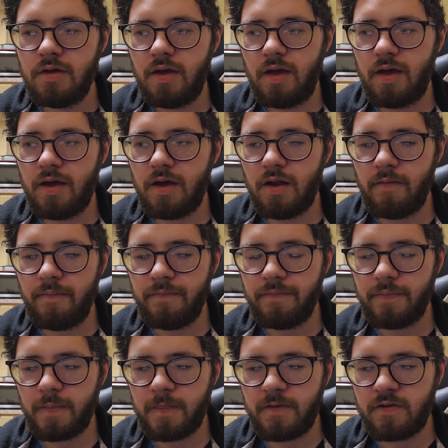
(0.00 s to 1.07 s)
And
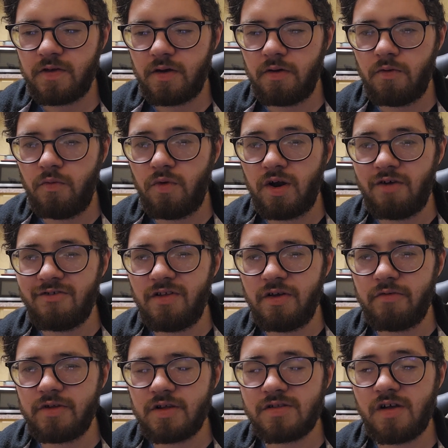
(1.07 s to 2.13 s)
so what I really
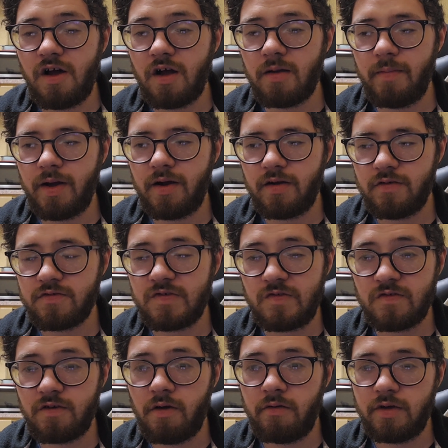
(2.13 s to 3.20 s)
want to talk about is
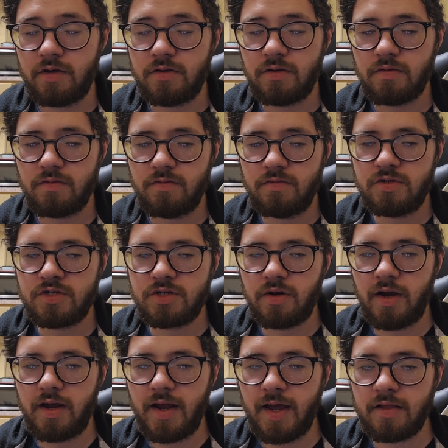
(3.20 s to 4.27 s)
just going
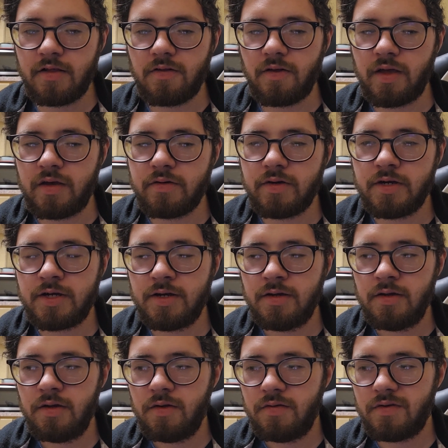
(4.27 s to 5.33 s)
straight at the language,
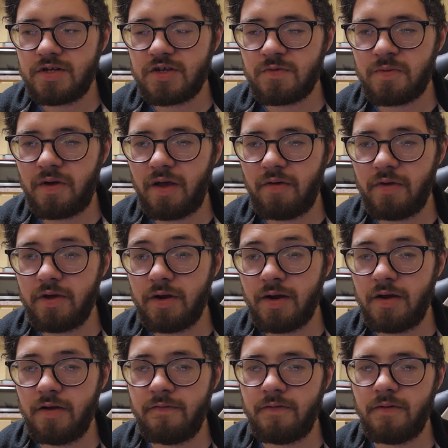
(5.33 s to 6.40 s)
which is probably what you're
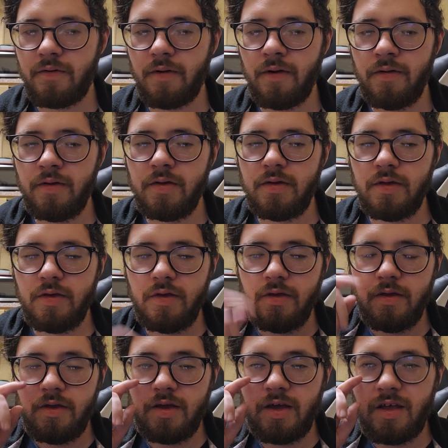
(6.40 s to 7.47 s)
here for.
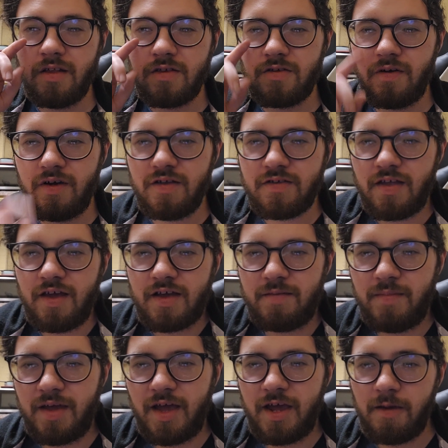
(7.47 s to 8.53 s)
And sorry it's
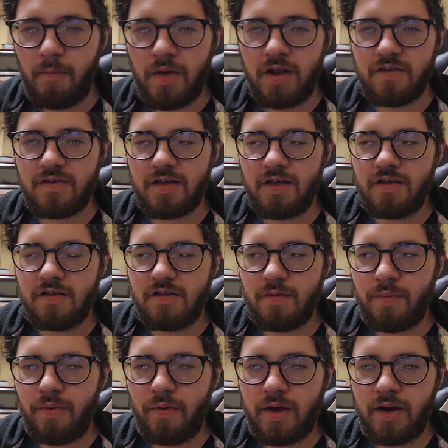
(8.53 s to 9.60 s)
taken me 8 minutes to get to the
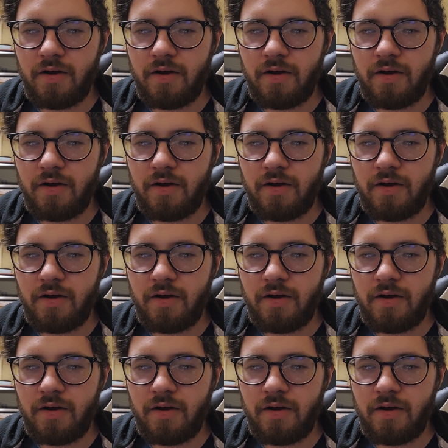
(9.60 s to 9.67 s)
point.